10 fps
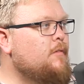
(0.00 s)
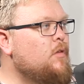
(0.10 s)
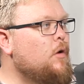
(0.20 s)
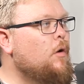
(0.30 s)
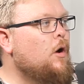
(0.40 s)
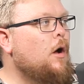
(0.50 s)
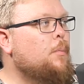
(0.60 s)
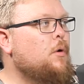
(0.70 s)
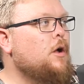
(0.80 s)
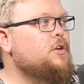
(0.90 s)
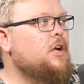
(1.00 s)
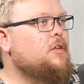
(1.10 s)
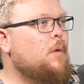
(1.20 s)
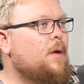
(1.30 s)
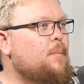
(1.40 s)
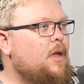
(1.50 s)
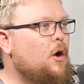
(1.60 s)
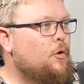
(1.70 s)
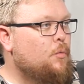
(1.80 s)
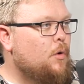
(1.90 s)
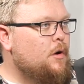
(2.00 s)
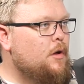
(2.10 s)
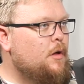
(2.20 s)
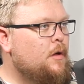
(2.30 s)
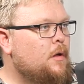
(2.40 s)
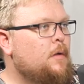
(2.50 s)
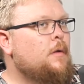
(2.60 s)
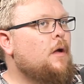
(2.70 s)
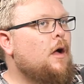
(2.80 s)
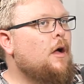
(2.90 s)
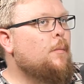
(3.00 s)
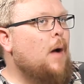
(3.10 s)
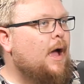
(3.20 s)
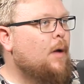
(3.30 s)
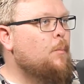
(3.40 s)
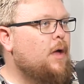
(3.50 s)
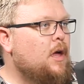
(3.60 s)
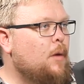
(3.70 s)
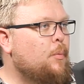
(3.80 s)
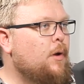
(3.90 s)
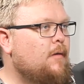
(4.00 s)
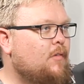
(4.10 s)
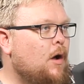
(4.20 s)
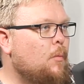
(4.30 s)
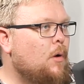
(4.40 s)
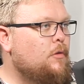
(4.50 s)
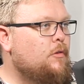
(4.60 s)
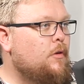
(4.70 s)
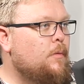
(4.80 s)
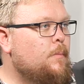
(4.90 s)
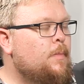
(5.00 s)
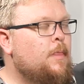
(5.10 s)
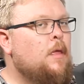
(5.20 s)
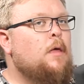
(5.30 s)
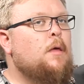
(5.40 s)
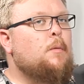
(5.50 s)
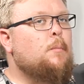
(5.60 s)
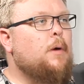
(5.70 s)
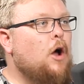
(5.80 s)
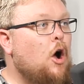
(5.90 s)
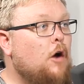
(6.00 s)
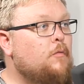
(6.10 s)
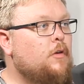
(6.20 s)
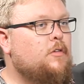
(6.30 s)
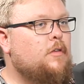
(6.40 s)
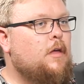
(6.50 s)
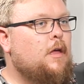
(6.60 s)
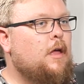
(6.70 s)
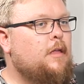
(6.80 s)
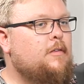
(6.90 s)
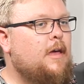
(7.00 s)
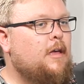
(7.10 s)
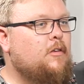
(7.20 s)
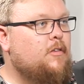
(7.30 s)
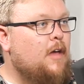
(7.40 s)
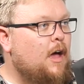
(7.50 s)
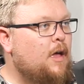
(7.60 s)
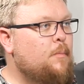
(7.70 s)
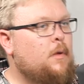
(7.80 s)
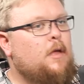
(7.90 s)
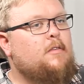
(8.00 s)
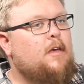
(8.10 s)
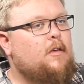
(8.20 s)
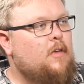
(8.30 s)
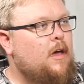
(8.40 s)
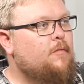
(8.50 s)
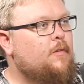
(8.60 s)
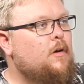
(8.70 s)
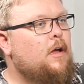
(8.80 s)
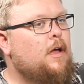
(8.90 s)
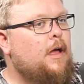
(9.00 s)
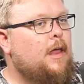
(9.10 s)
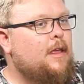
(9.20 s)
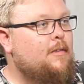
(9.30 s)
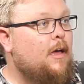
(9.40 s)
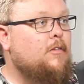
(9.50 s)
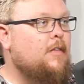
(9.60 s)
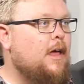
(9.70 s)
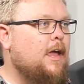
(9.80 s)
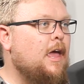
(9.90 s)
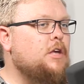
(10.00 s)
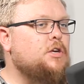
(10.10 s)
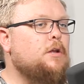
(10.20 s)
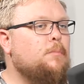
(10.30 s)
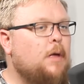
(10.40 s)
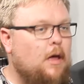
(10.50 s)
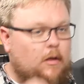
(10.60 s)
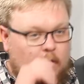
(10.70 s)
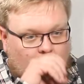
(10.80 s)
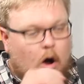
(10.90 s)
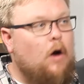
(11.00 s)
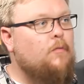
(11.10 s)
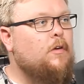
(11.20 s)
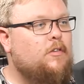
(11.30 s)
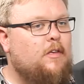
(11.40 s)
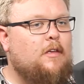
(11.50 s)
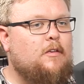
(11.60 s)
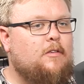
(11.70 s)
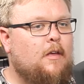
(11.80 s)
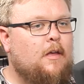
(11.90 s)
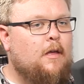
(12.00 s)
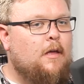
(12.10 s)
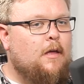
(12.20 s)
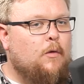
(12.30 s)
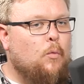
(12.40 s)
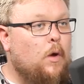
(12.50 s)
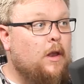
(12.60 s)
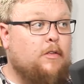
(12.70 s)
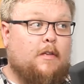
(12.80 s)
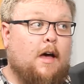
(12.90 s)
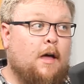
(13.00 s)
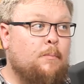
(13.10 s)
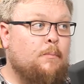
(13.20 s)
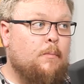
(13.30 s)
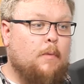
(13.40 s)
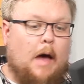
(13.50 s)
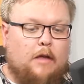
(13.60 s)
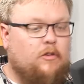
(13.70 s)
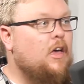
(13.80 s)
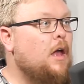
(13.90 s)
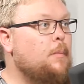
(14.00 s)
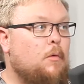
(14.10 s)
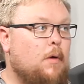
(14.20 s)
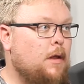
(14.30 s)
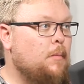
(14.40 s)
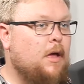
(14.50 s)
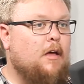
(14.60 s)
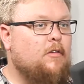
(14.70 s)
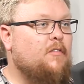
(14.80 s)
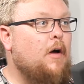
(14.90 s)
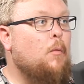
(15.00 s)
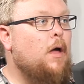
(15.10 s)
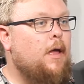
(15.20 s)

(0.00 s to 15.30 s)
even though a project might be hard work. I can pick it up whenever I want to. But a harvest, it takes time, it takes effort, and it takes dedication, because a harvest is when it's time, I just got to be ready, because if I